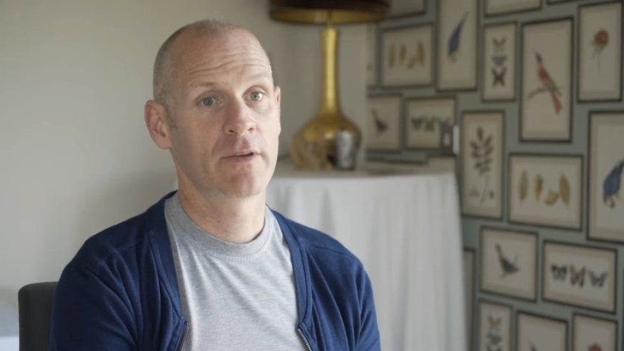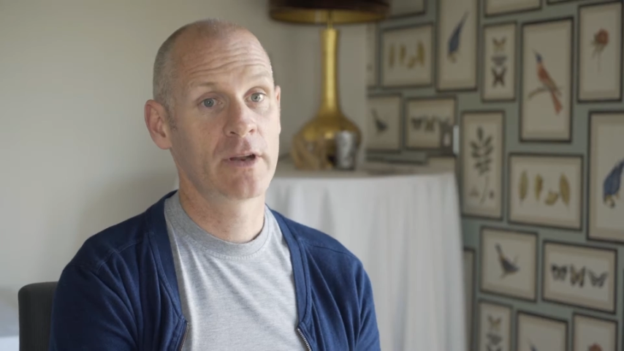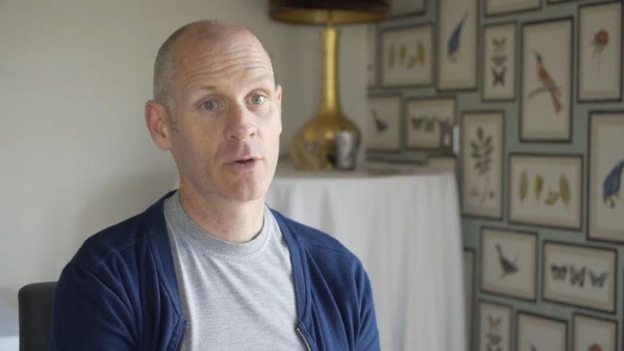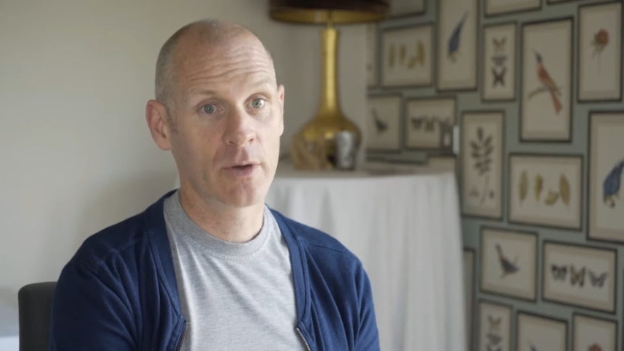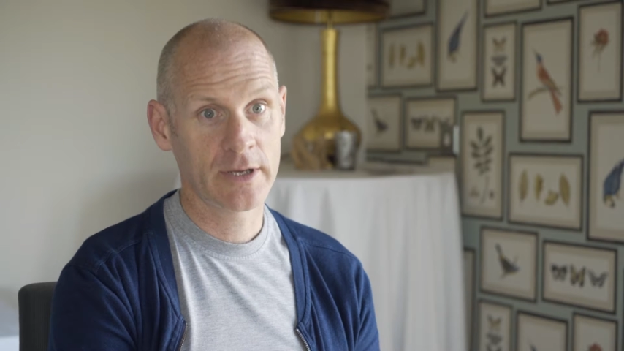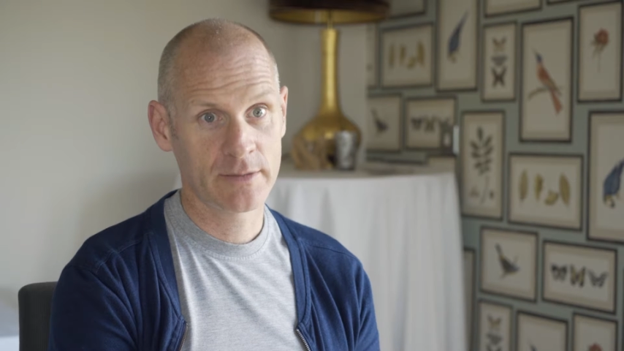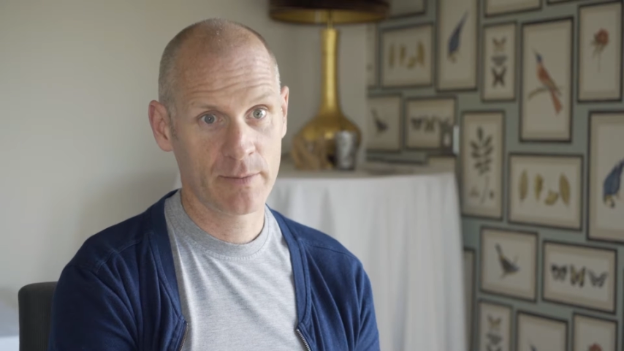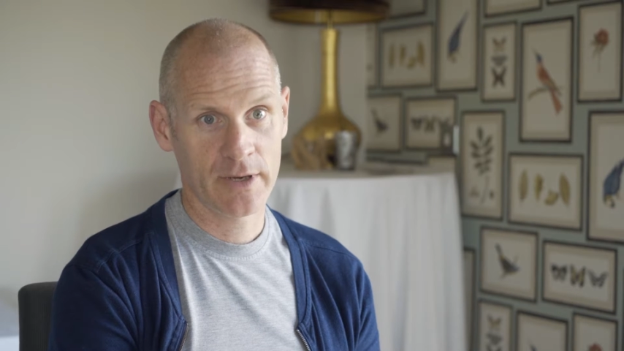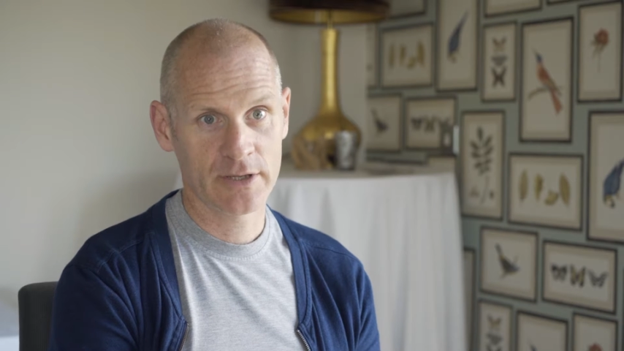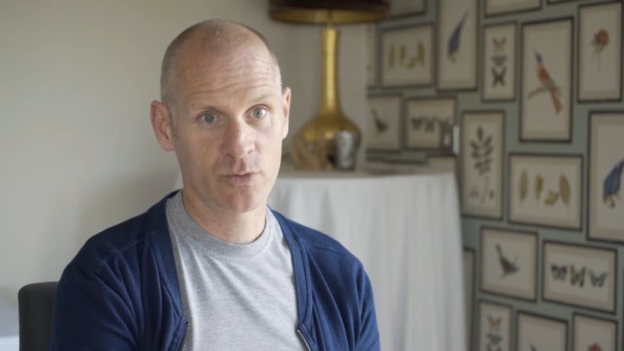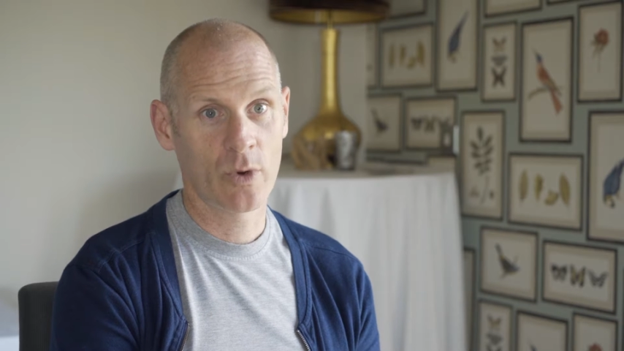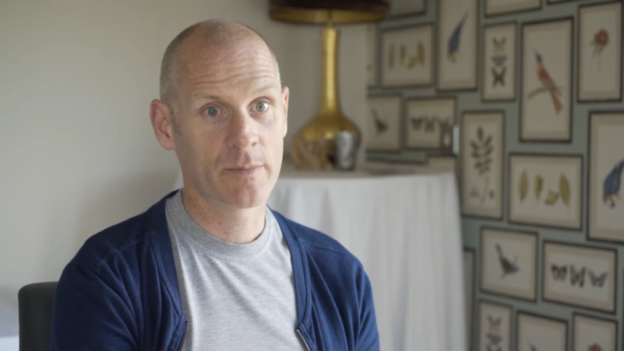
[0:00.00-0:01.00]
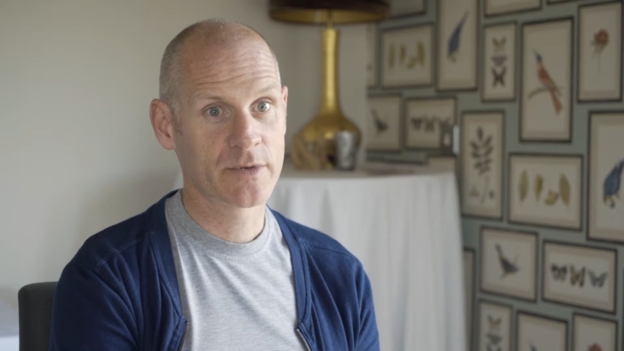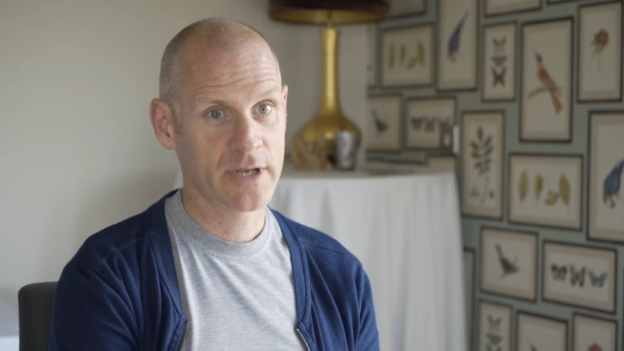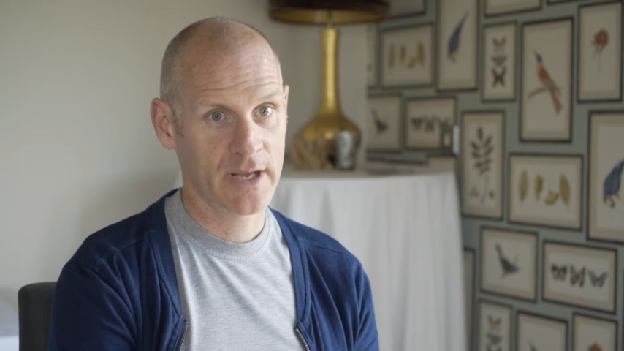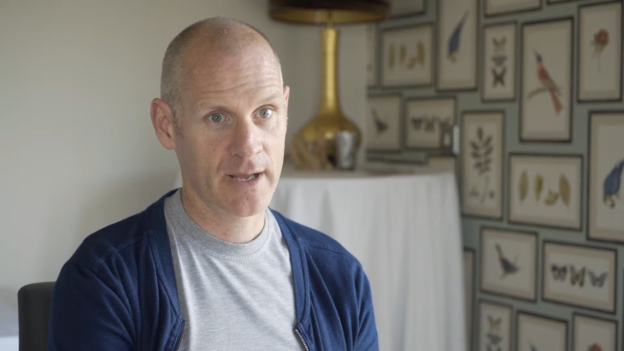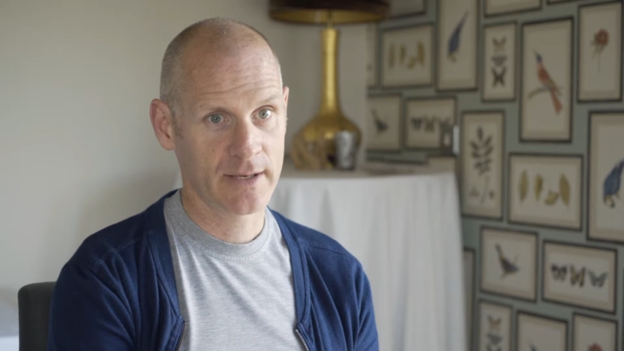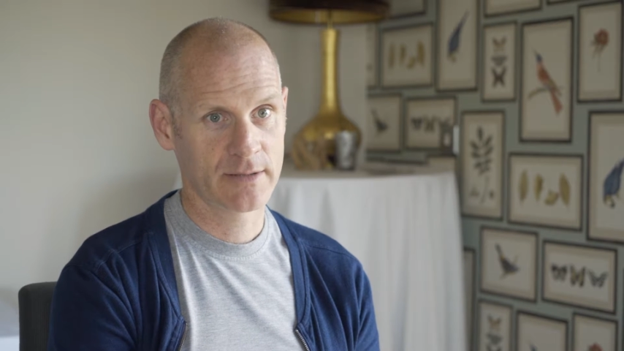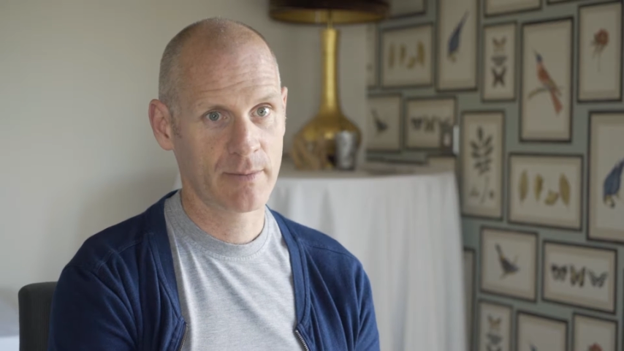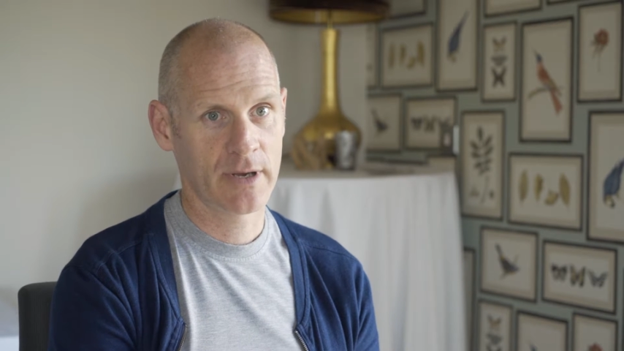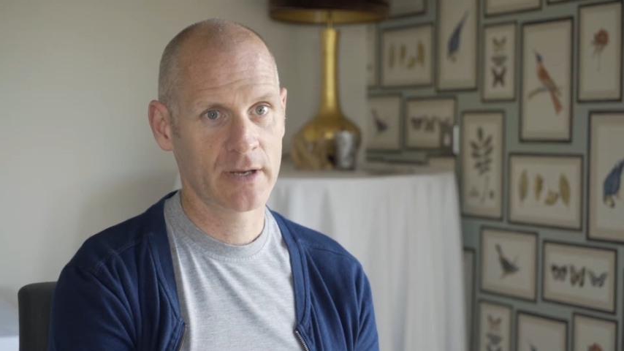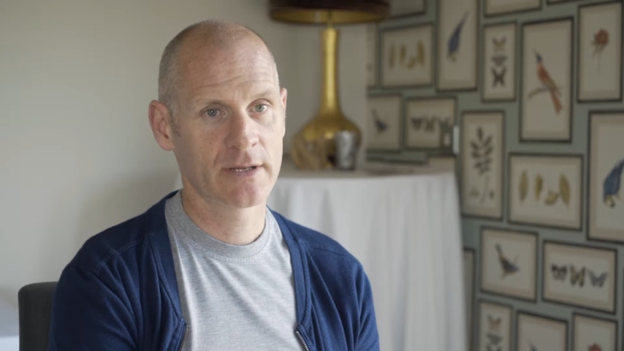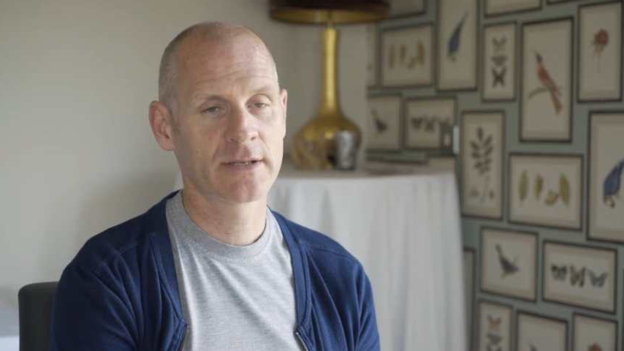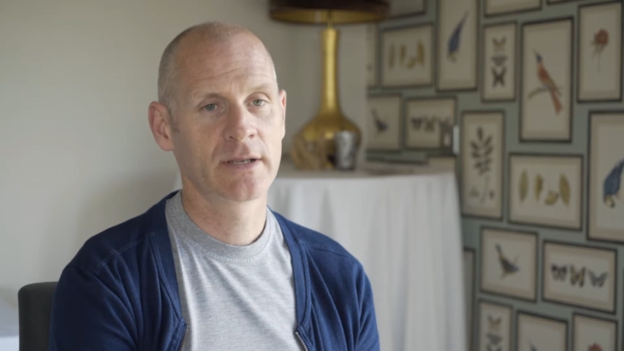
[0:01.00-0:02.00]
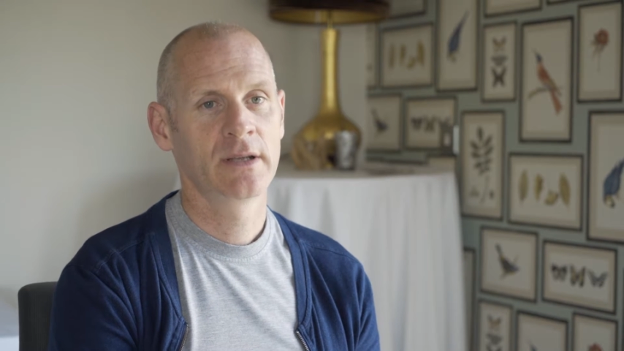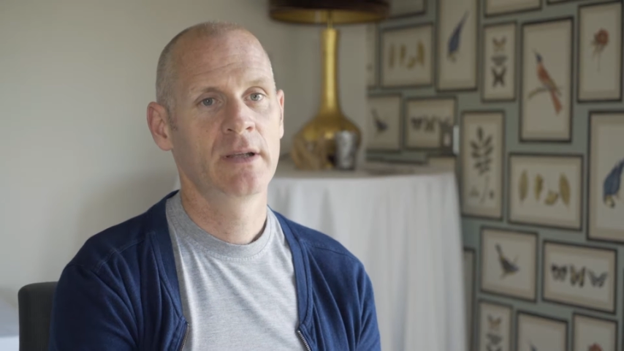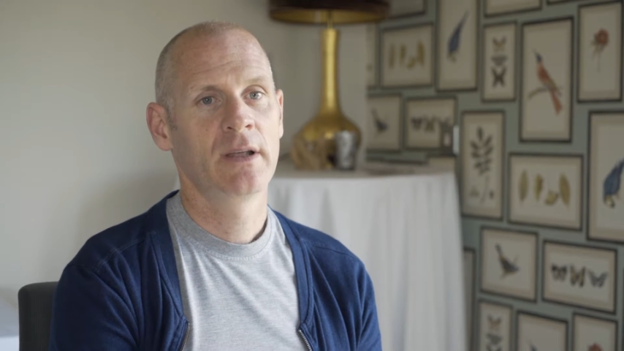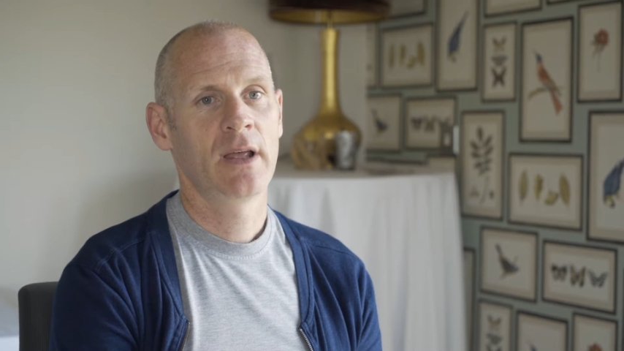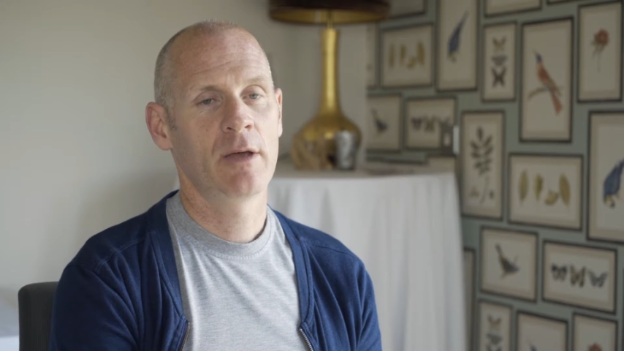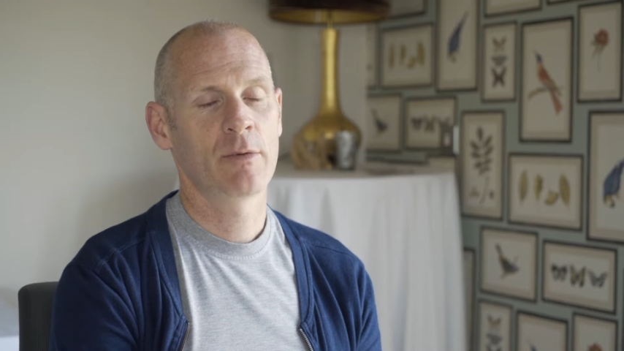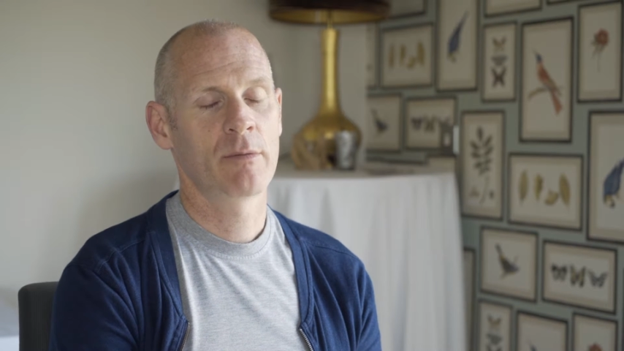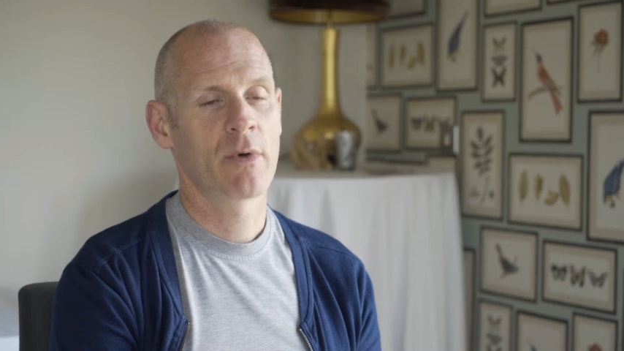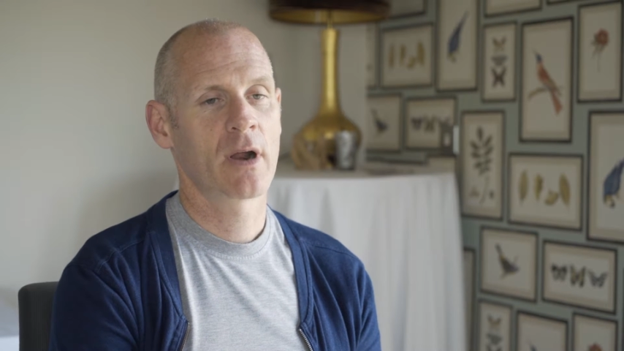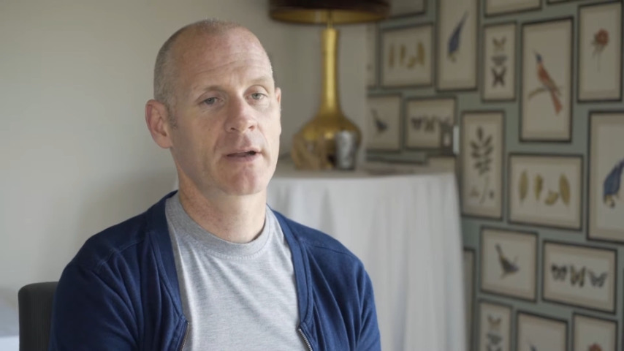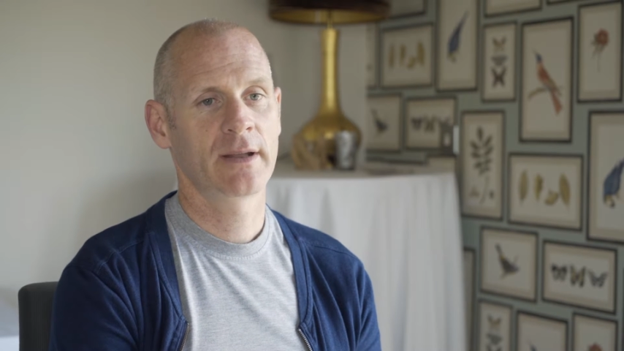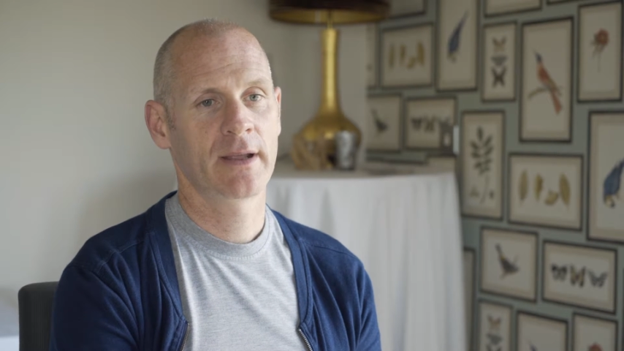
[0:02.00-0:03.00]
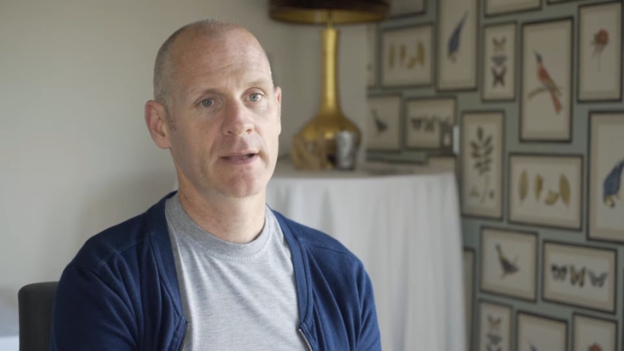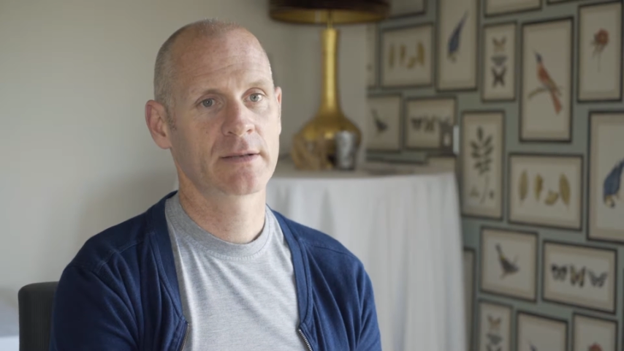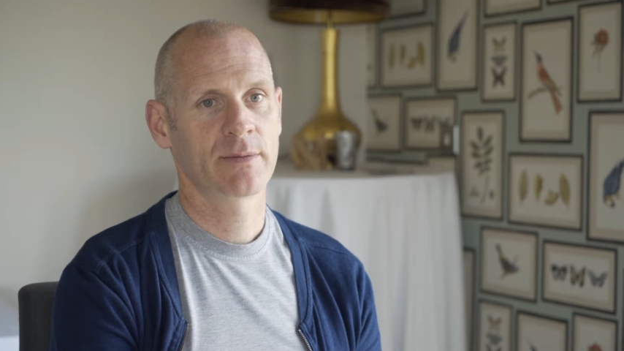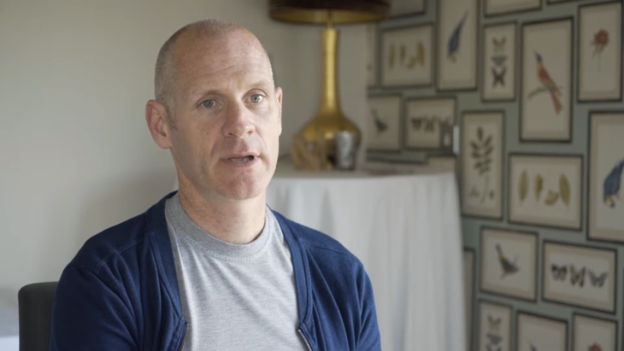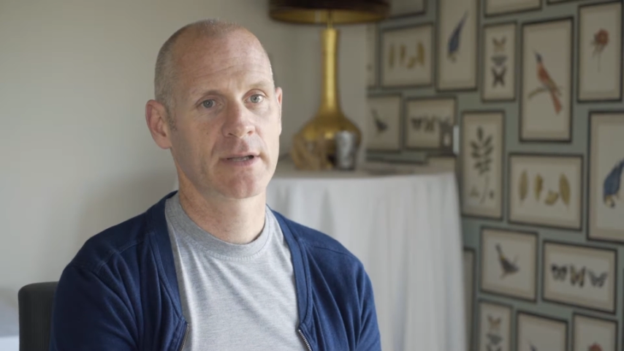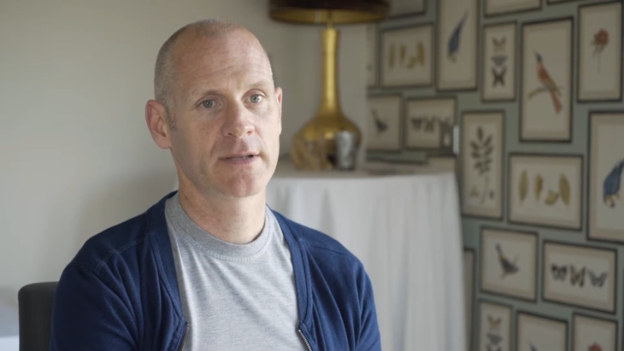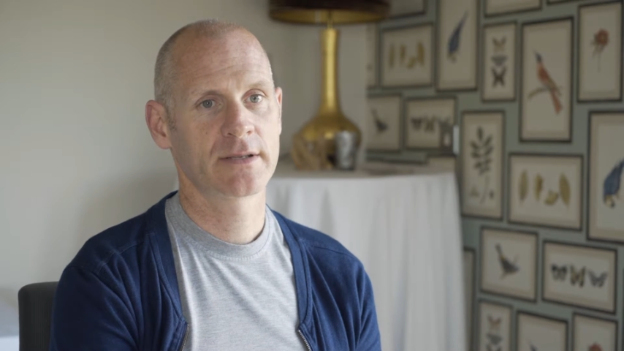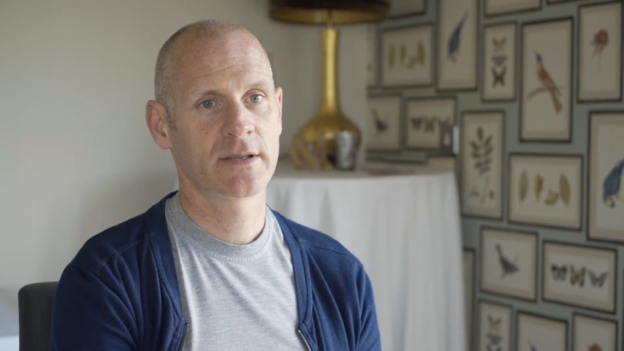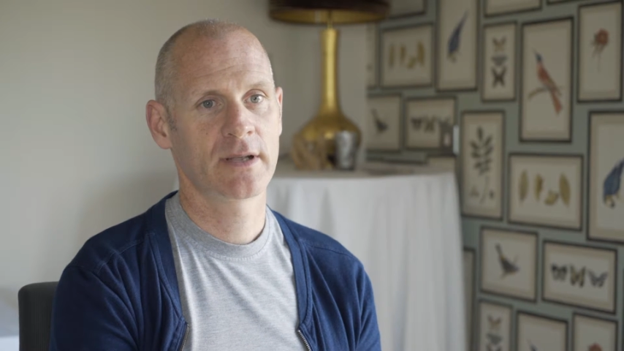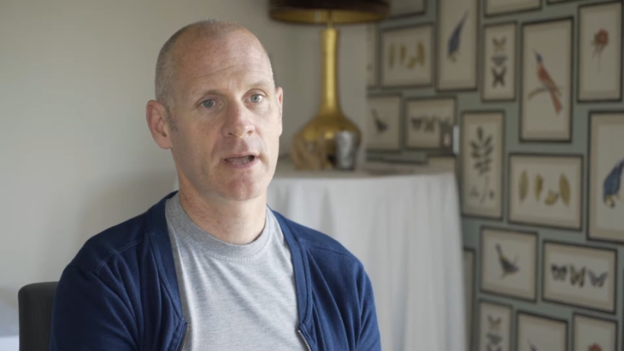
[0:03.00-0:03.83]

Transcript: video experts, website experts and marketing experts,